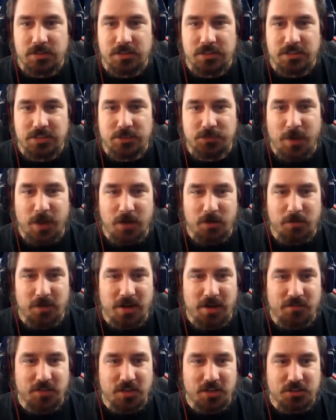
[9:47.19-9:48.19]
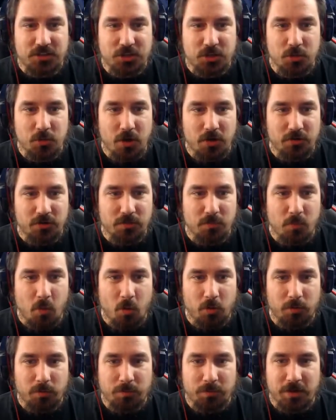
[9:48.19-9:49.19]
Spider-Man have a good 200
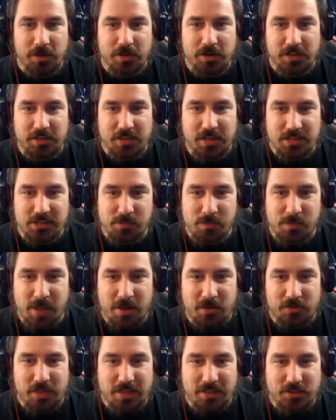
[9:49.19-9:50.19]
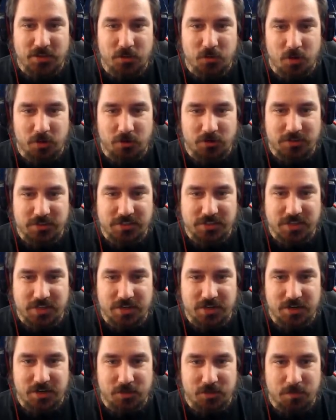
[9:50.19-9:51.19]
more, but it doesn't matter. That 200
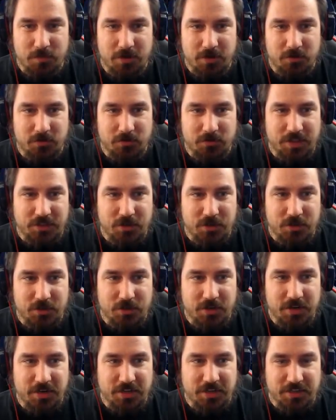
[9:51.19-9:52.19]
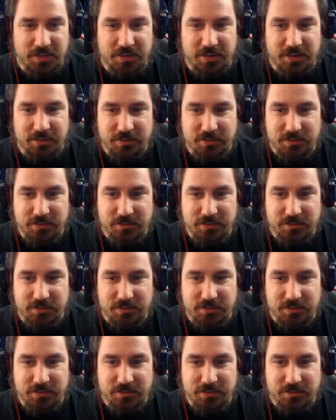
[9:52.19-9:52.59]
sitting here in the middle not doing anything.